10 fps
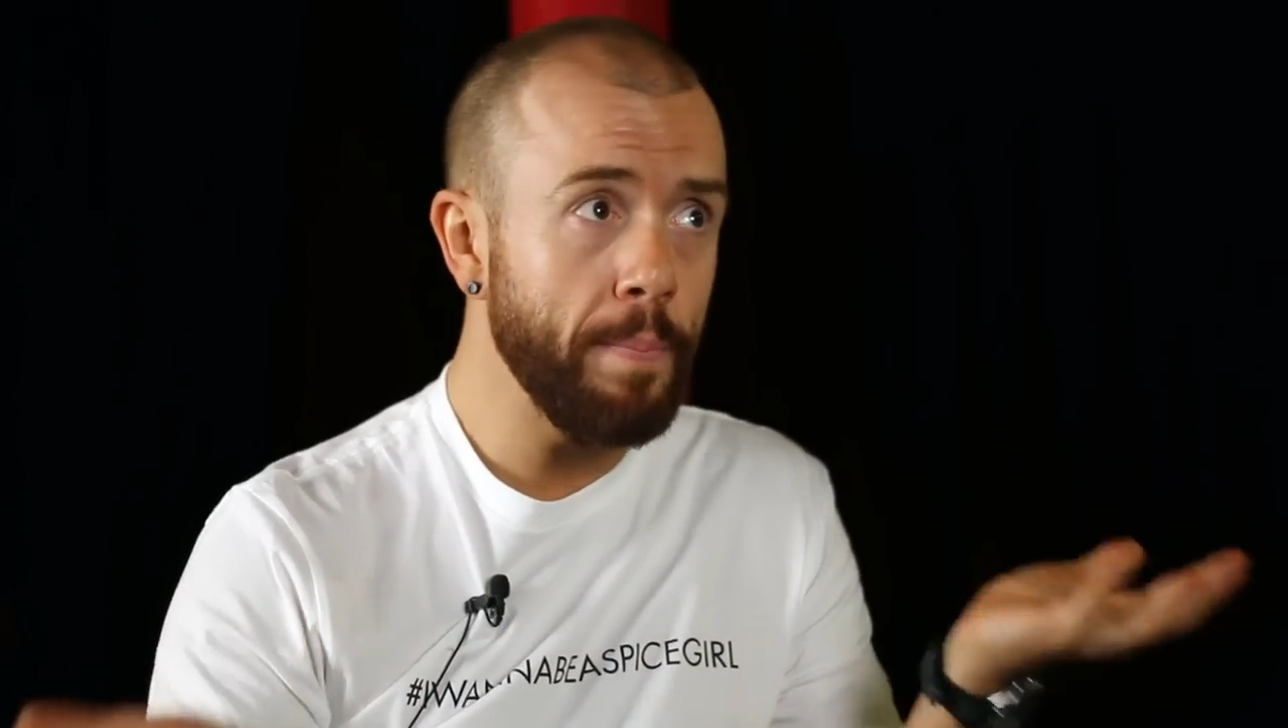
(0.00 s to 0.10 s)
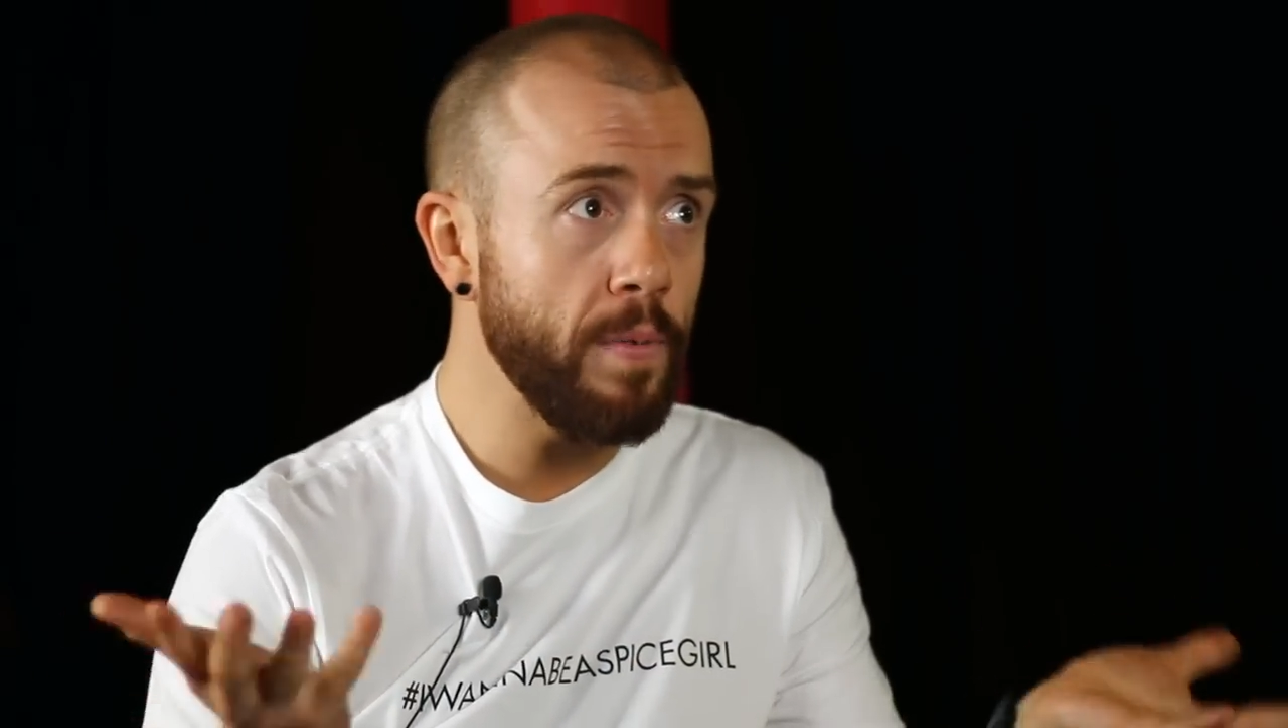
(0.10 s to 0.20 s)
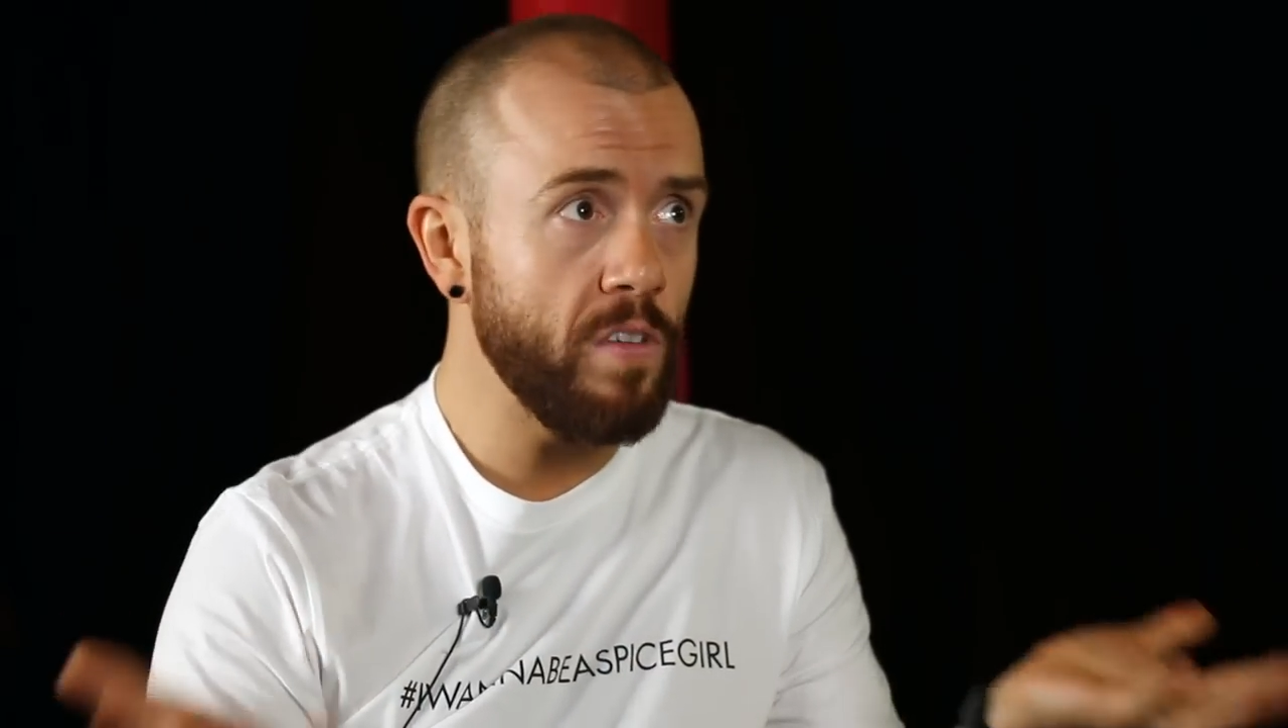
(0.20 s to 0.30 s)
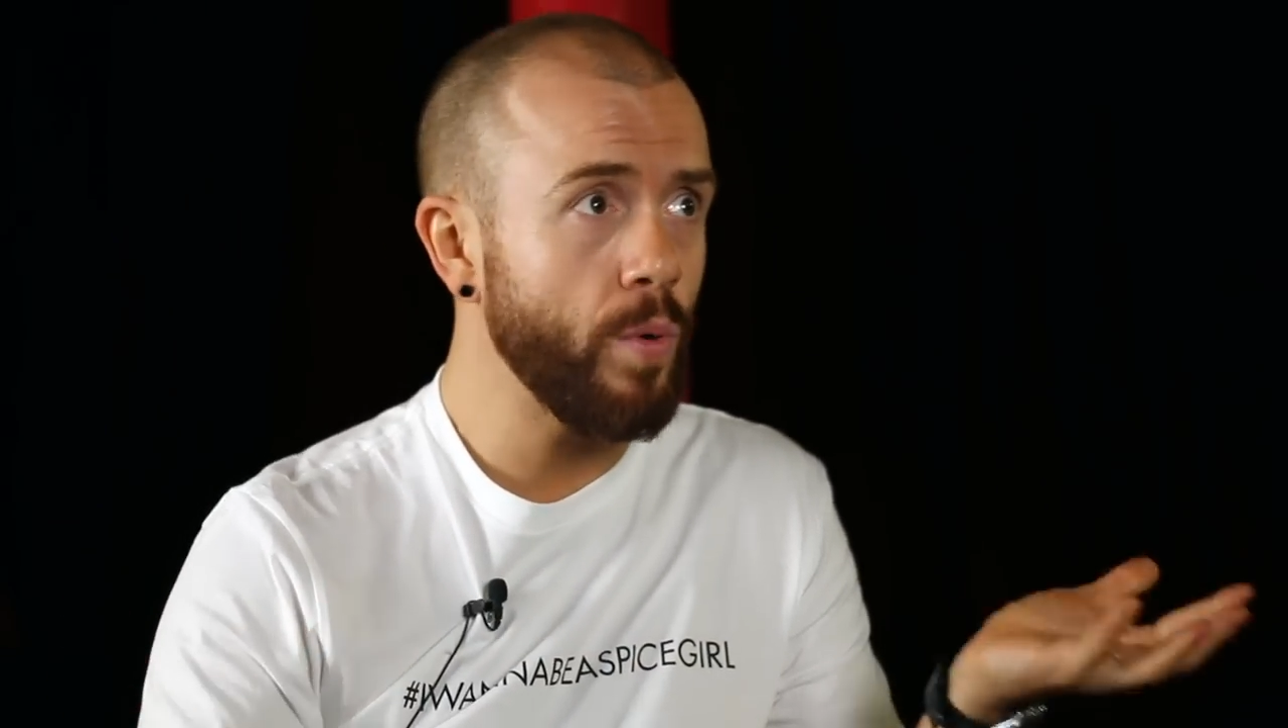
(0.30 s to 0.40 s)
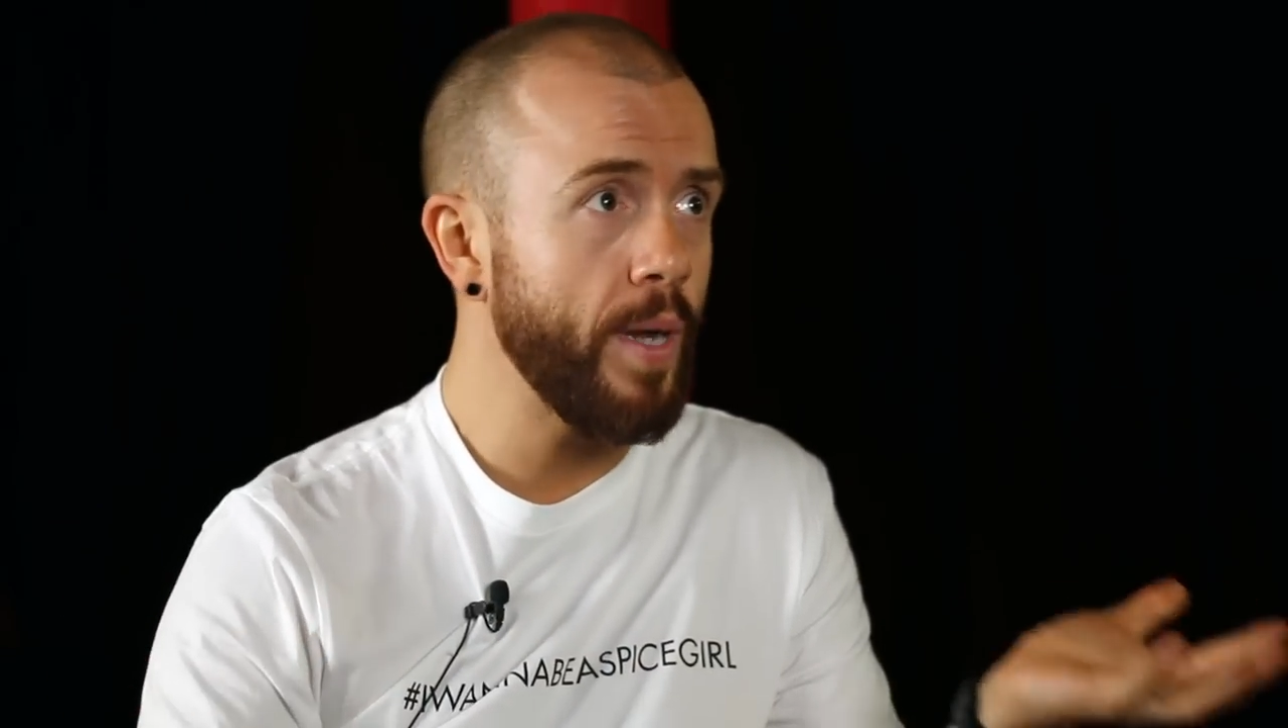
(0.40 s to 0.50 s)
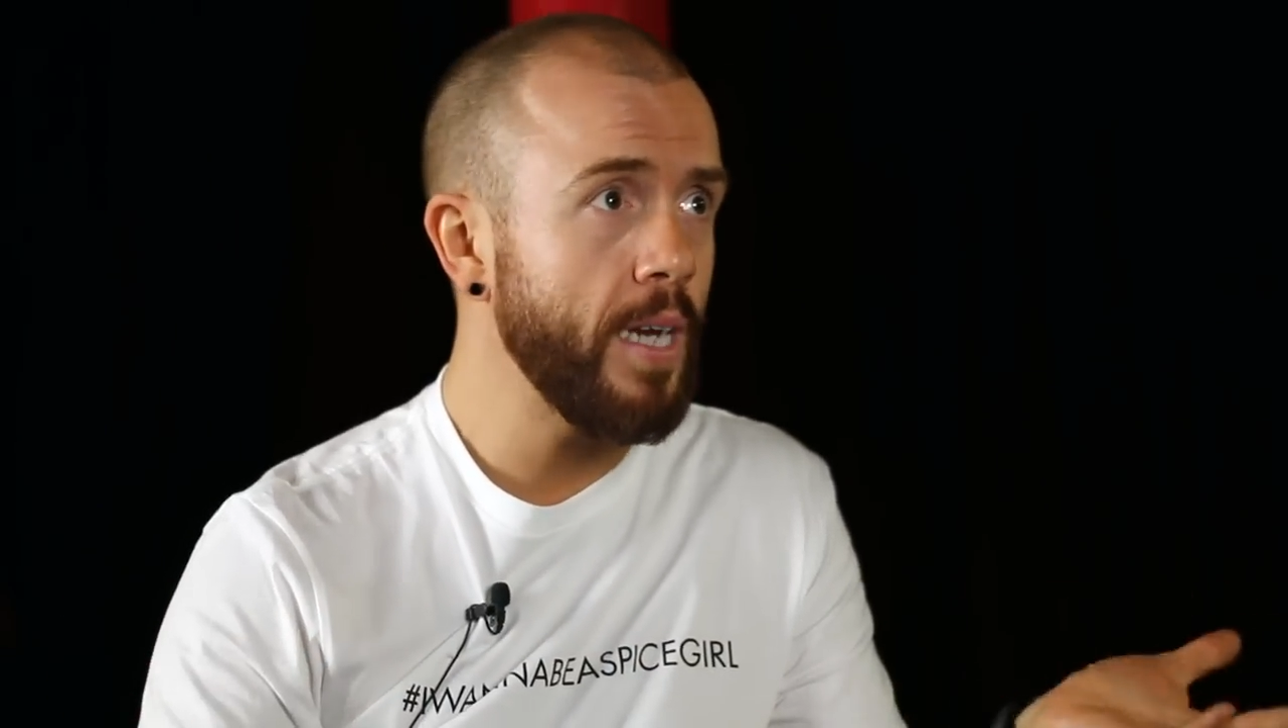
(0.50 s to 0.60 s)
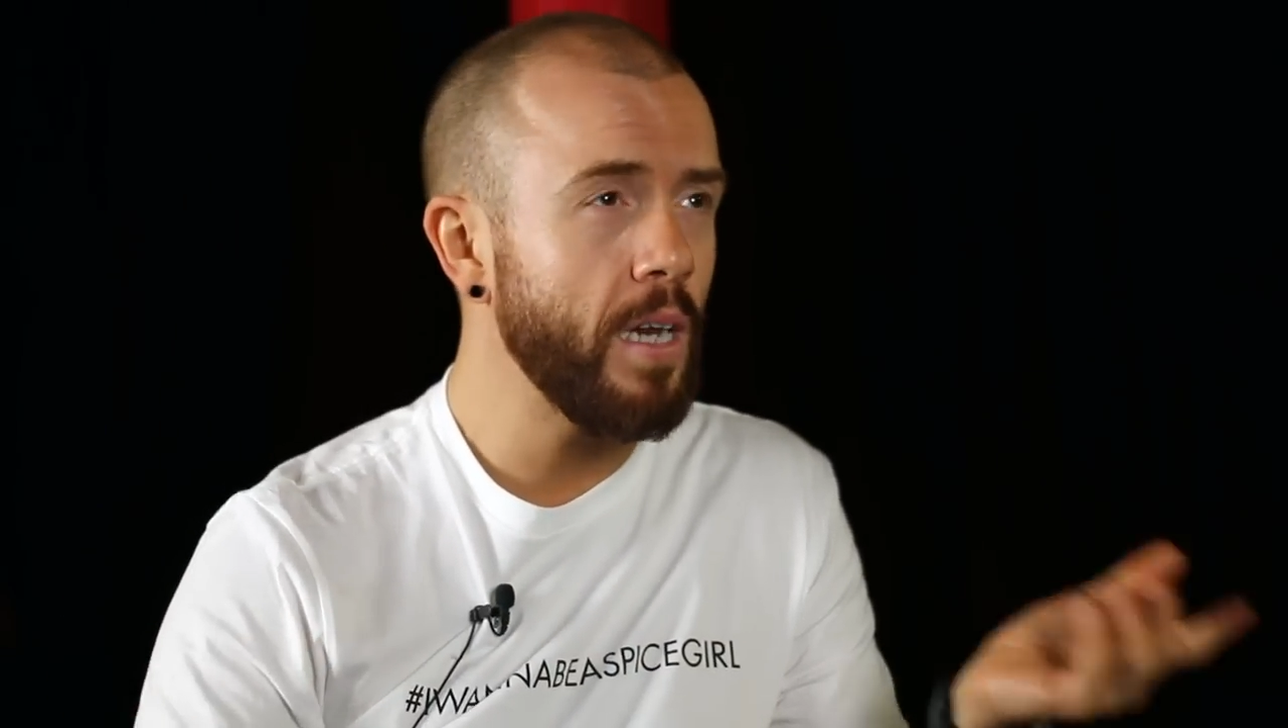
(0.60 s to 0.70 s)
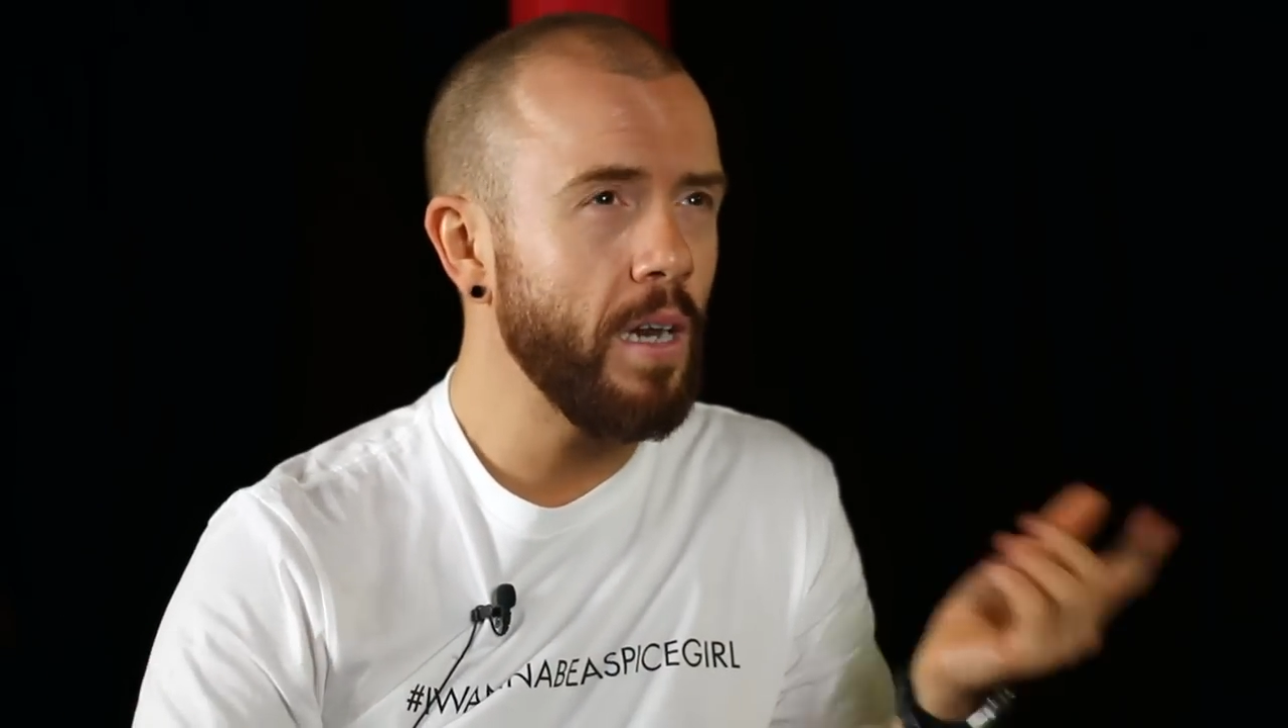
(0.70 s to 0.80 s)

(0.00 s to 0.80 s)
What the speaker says: in between,